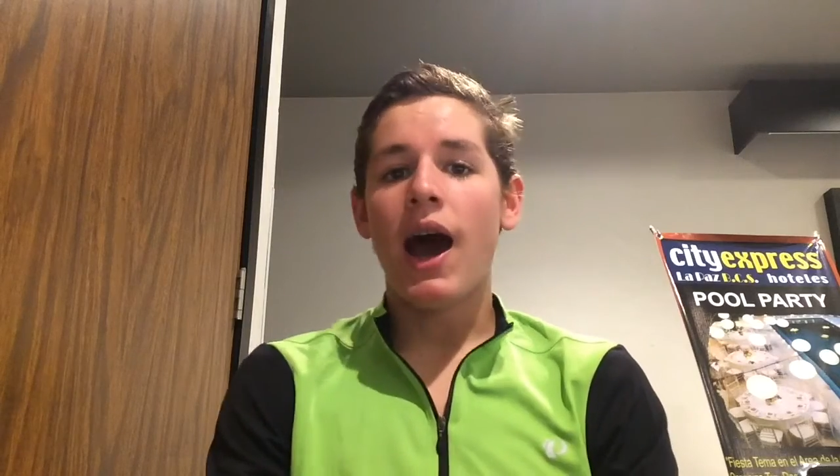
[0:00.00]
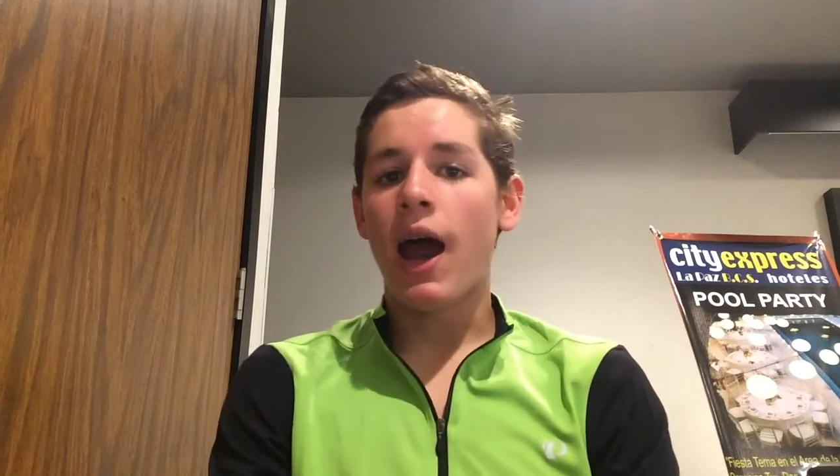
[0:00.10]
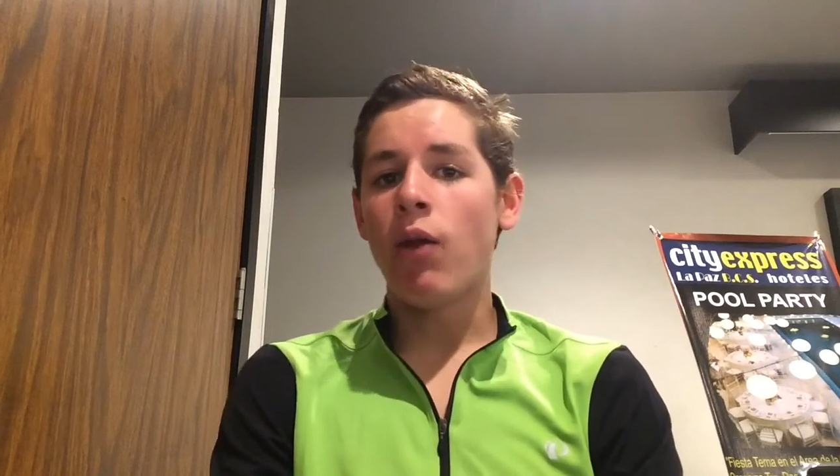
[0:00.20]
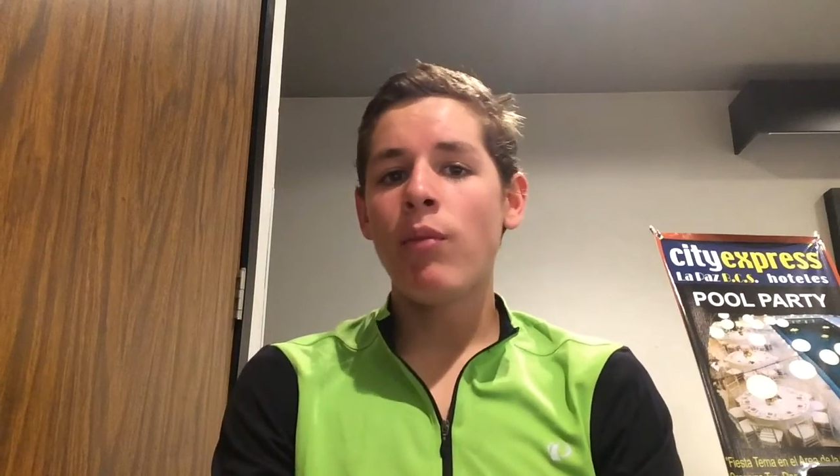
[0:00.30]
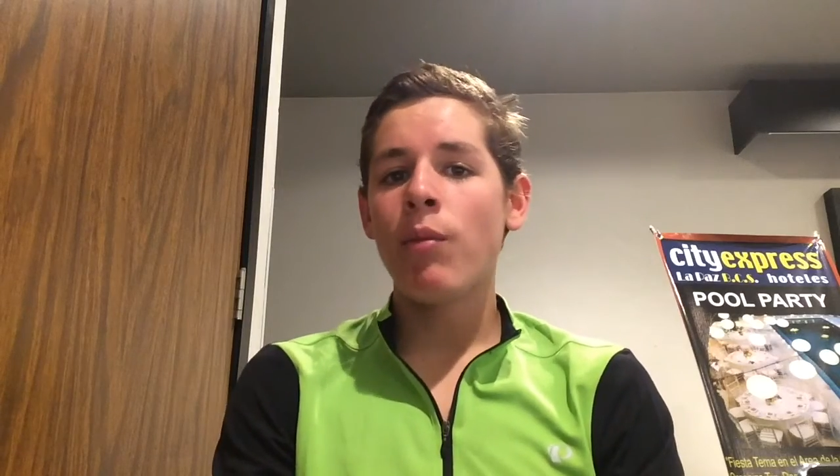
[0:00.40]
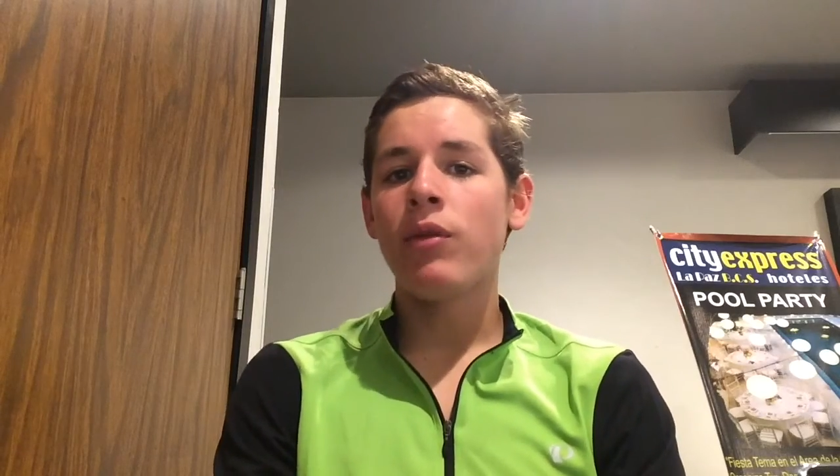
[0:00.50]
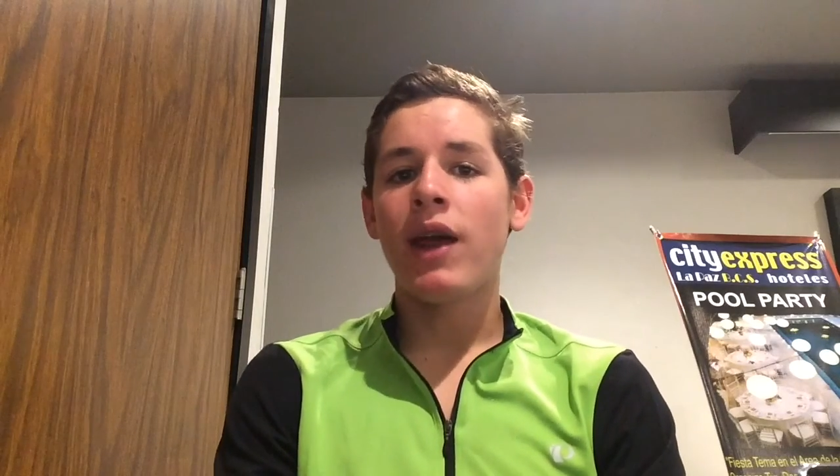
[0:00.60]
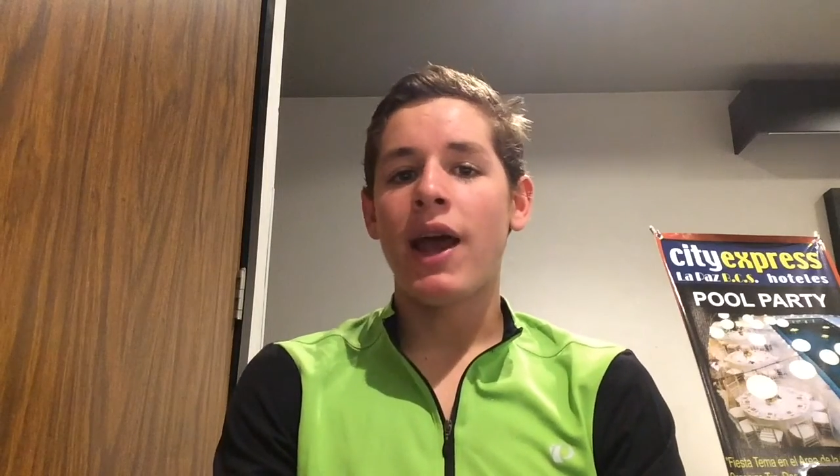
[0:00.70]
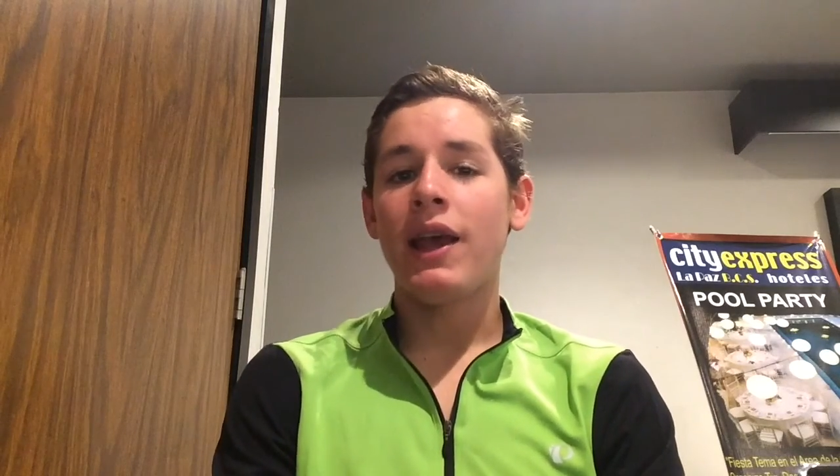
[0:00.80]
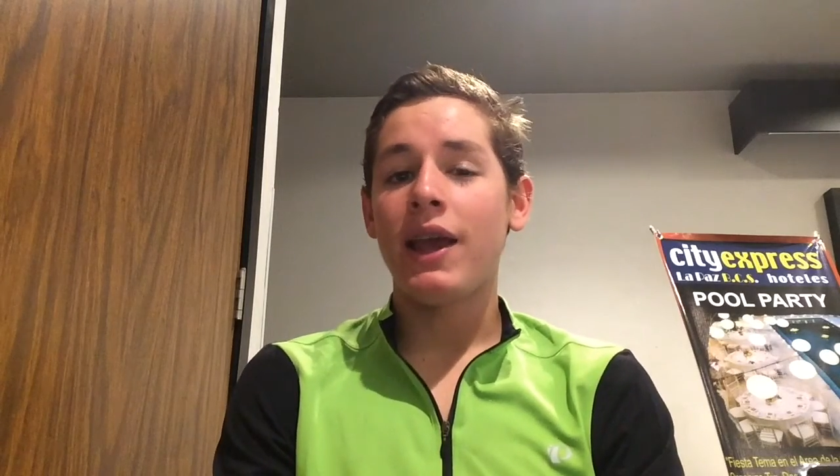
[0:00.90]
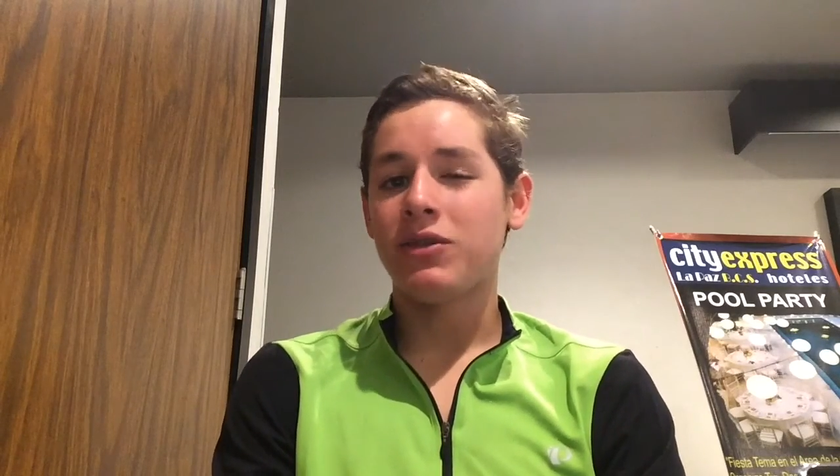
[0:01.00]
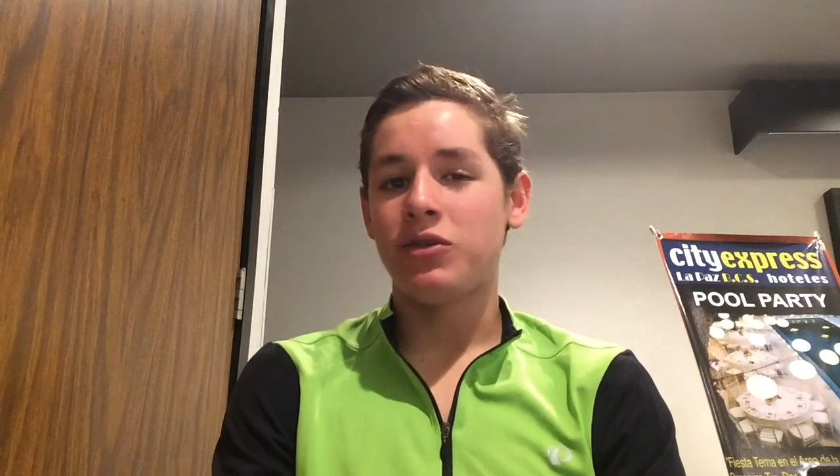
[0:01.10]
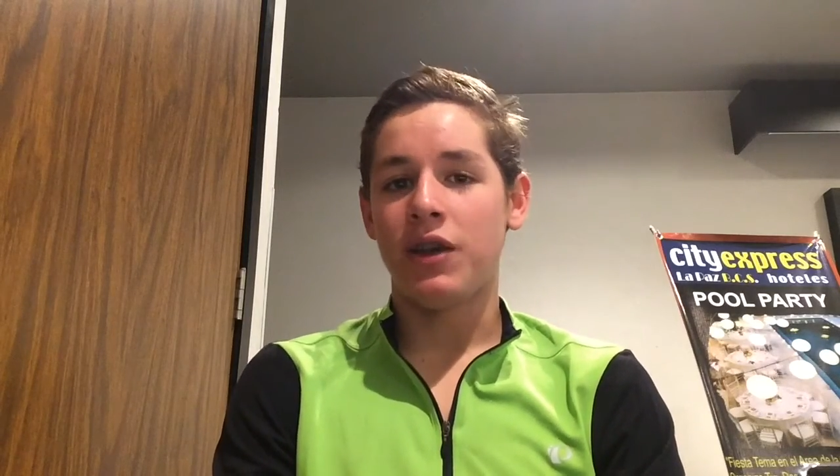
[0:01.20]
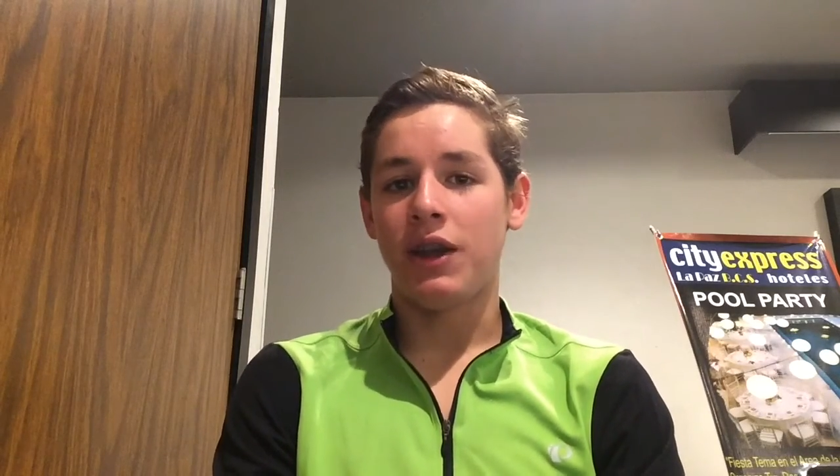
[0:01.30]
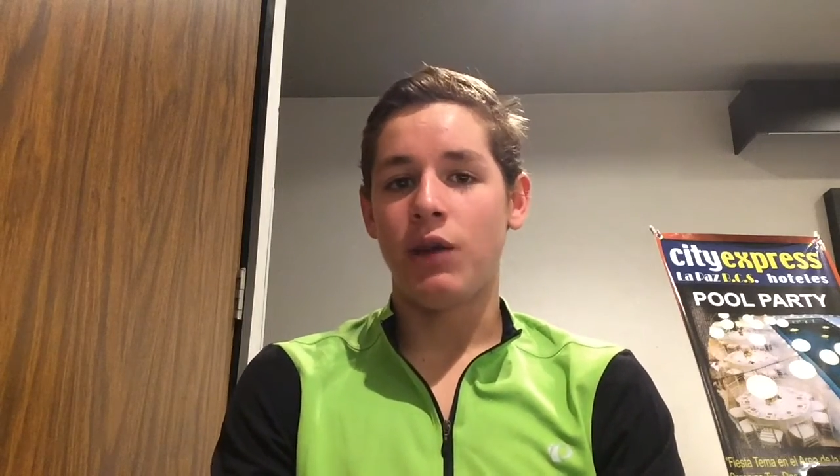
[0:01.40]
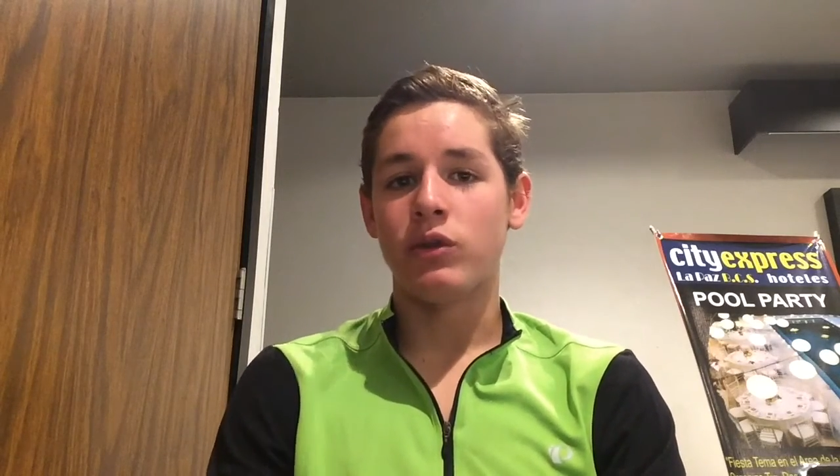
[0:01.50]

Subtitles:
I remember that I answered that he